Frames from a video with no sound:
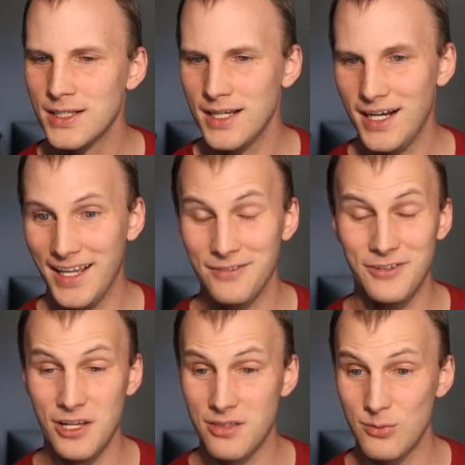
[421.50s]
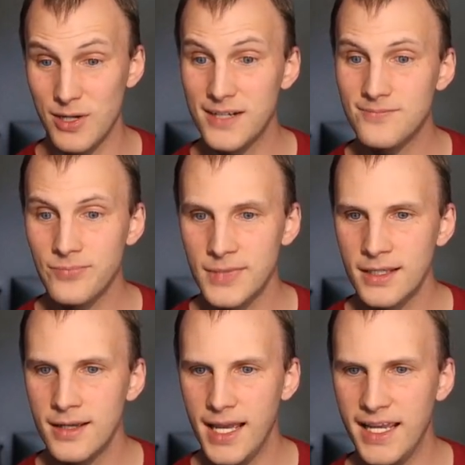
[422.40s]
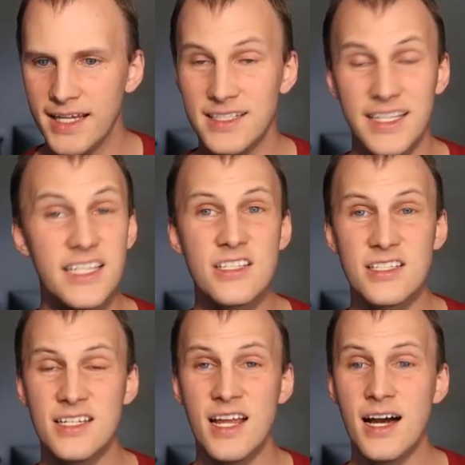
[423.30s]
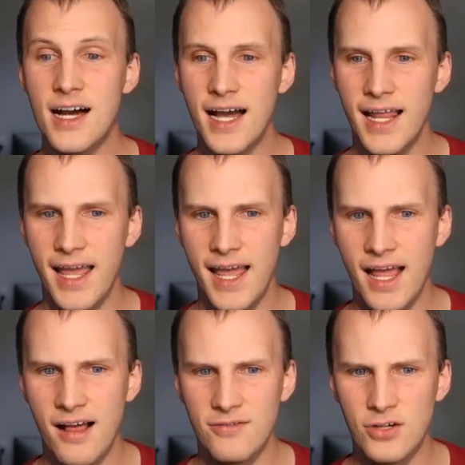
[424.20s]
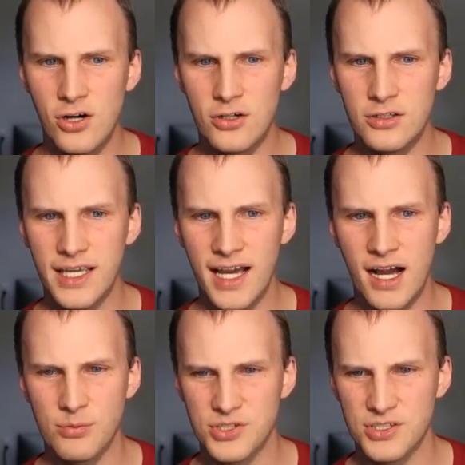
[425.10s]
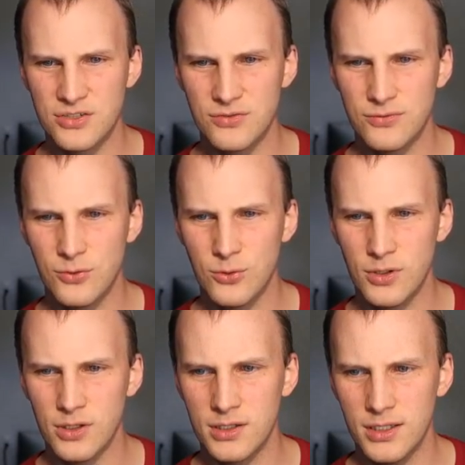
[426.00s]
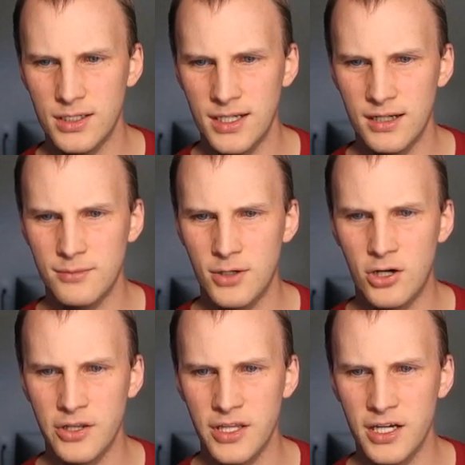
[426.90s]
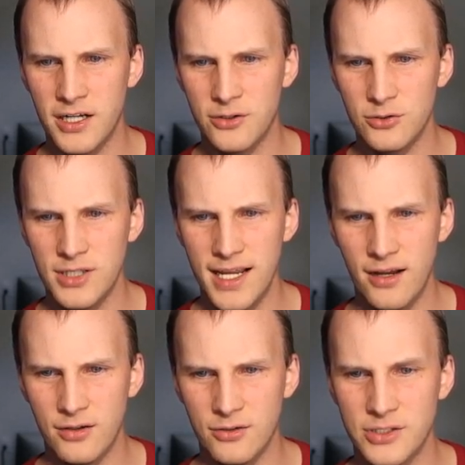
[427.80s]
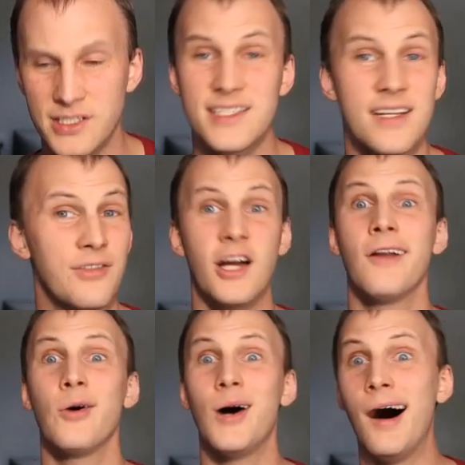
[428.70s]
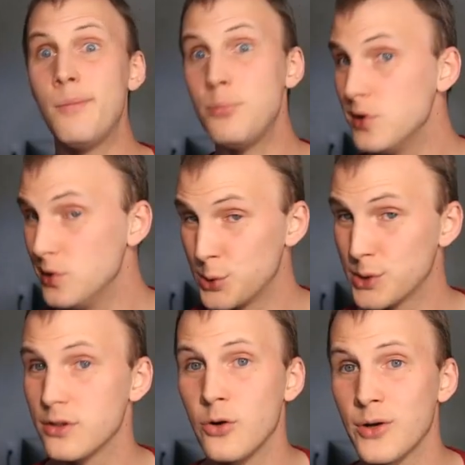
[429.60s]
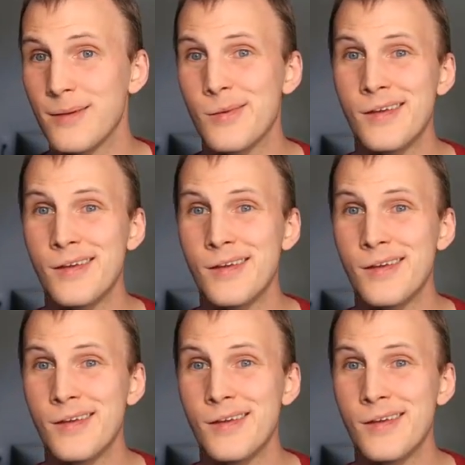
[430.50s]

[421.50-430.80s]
Uh, a V3. And it does not have all the options for um, all the auto layout, or it doesn't have the auto upload, okay?